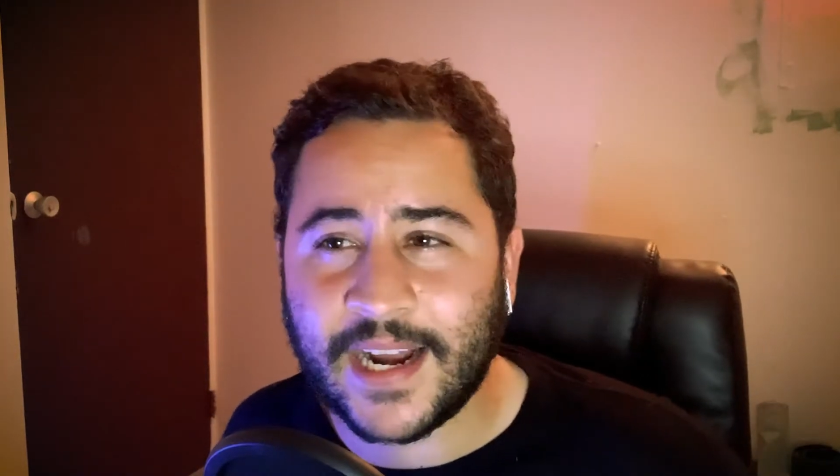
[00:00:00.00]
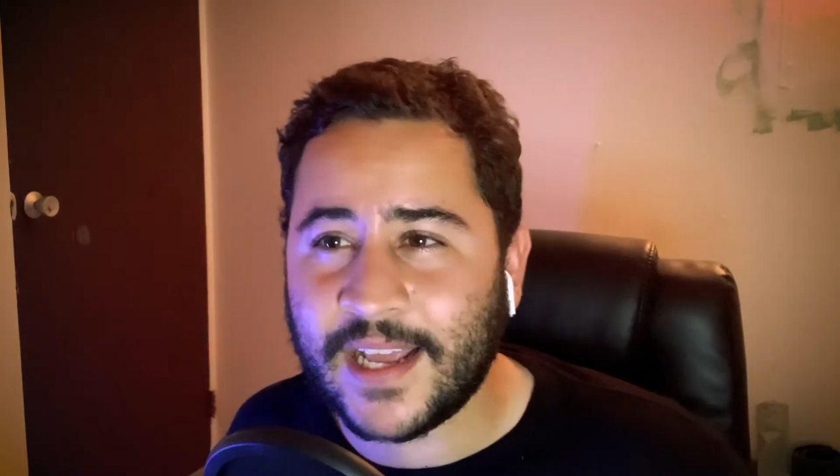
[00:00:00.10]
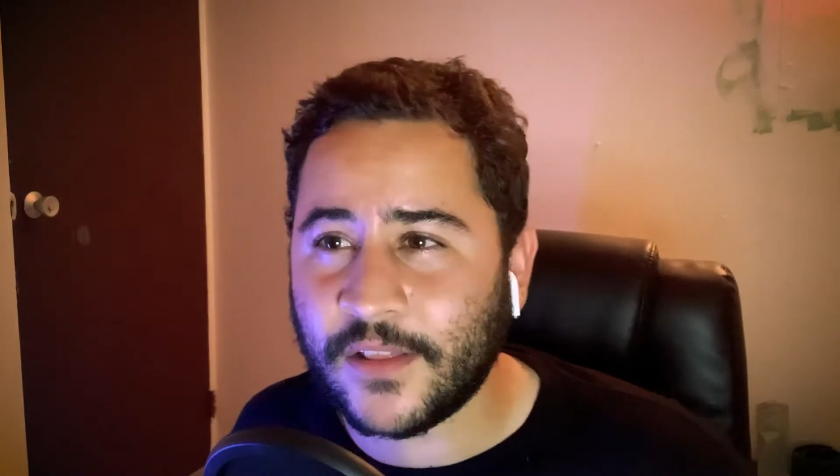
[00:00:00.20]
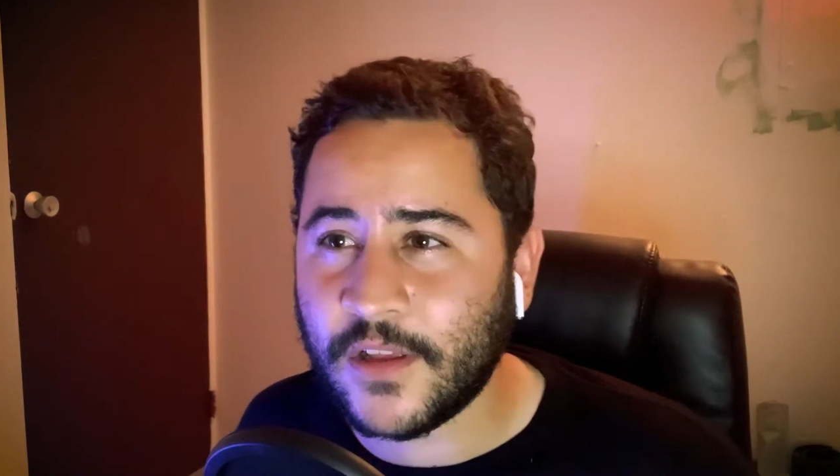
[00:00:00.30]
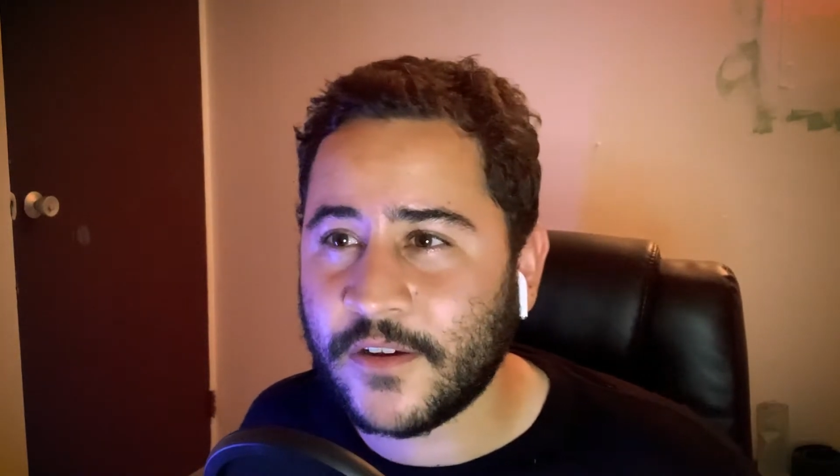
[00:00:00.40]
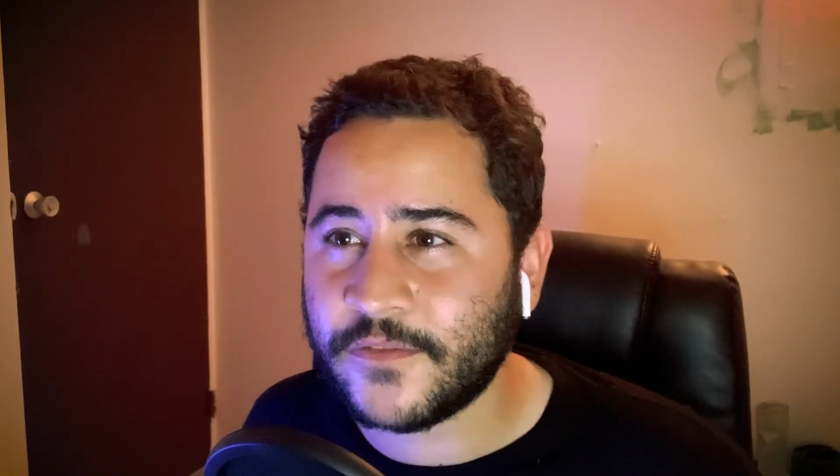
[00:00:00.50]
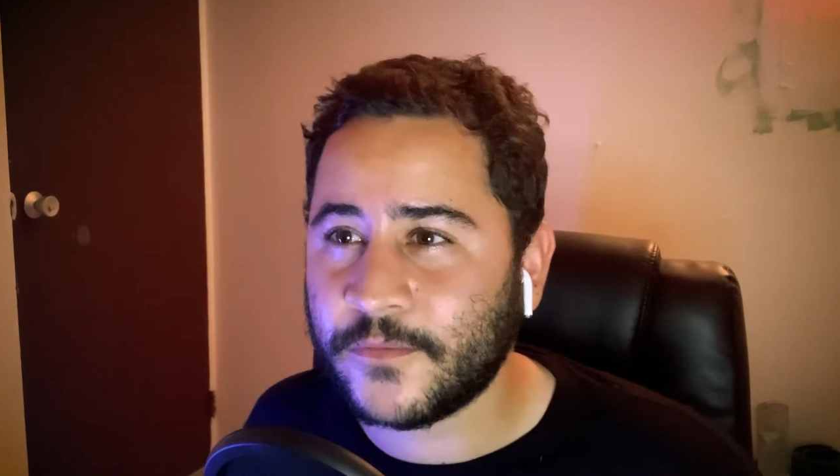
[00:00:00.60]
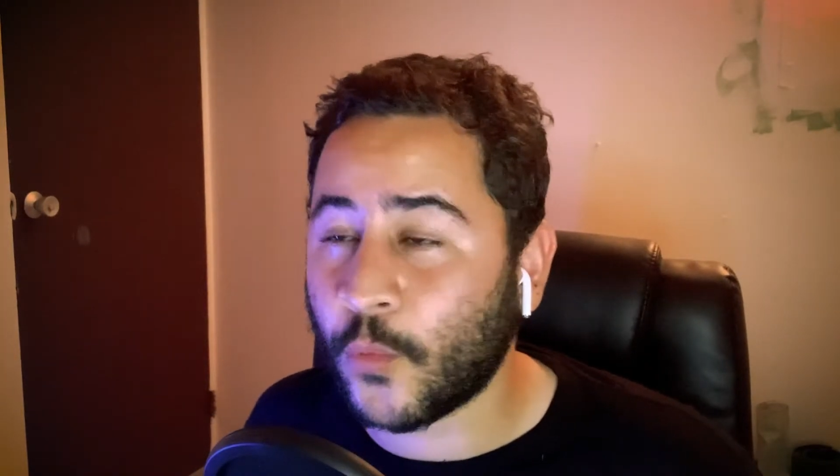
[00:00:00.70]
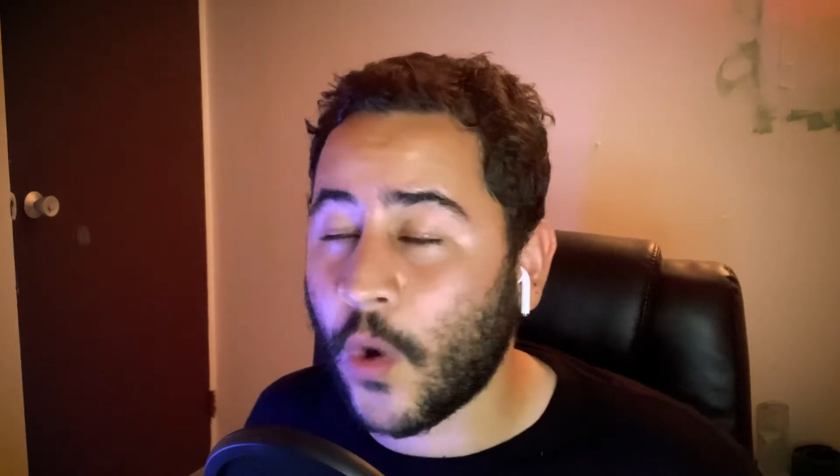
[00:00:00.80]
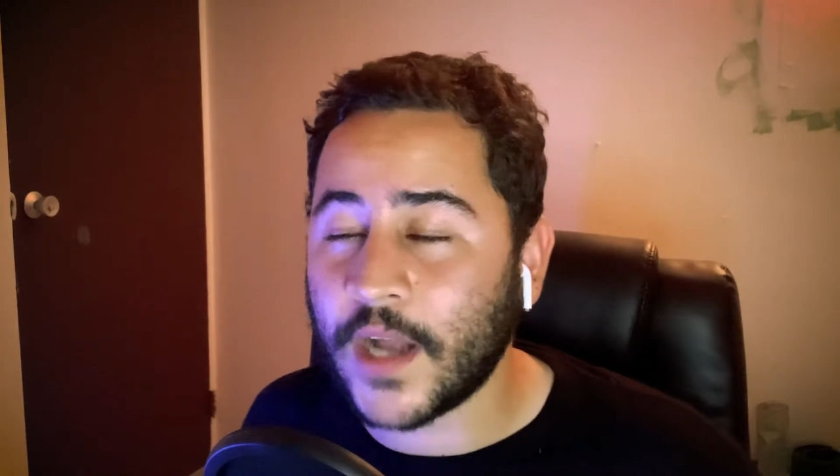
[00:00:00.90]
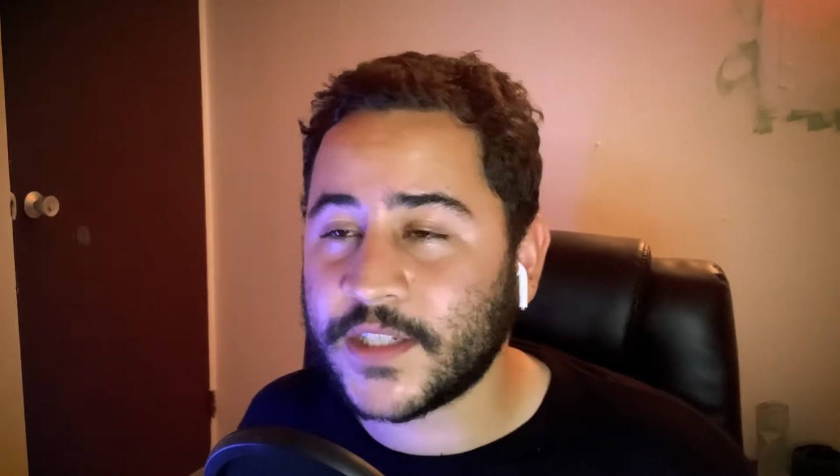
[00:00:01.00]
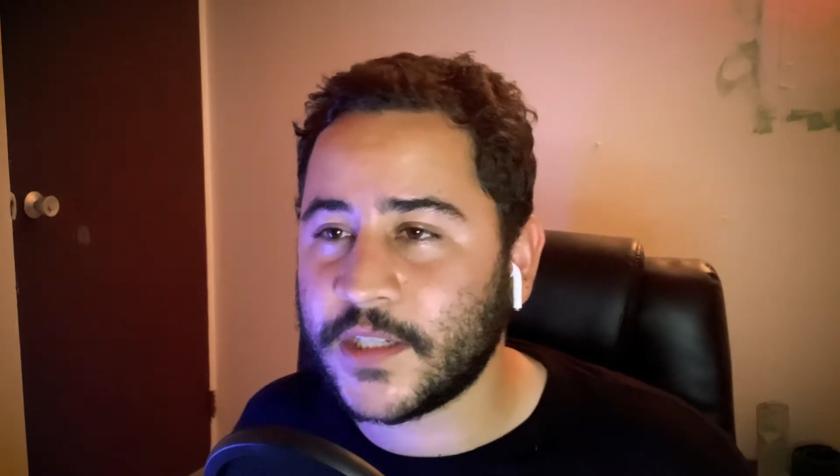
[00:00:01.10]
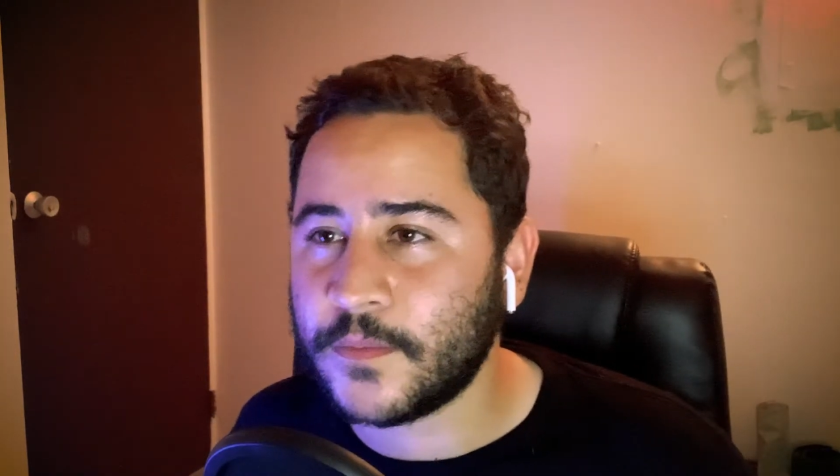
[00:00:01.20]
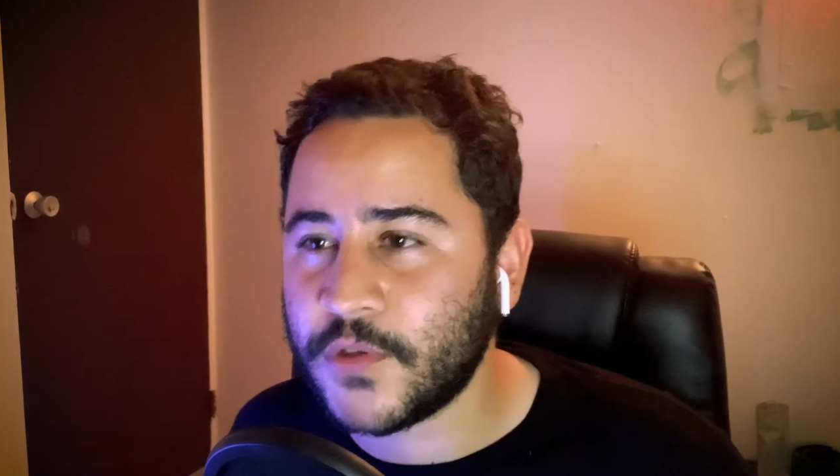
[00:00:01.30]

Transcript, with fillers: and I love watching